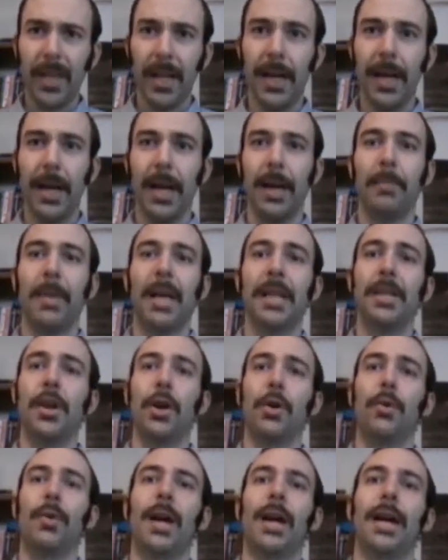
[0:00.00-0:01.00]
Um, I
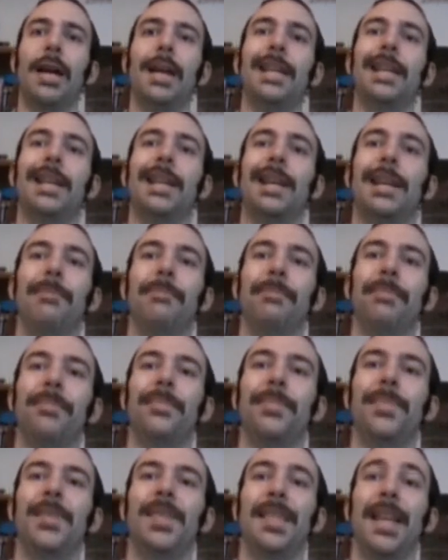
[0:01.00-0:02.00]
know I um,
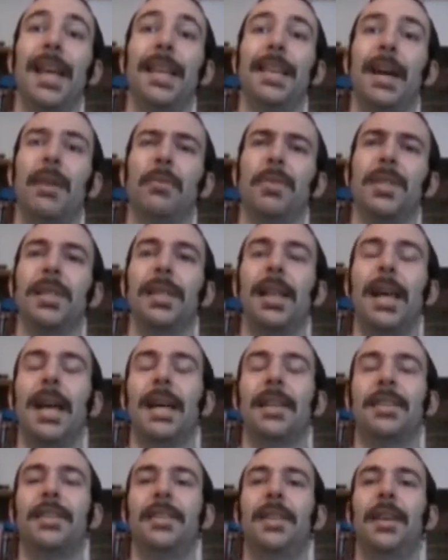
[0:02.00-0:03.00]
said that was
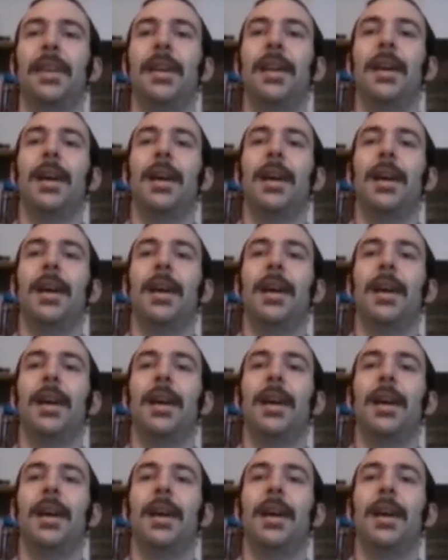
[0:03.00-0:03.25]
last.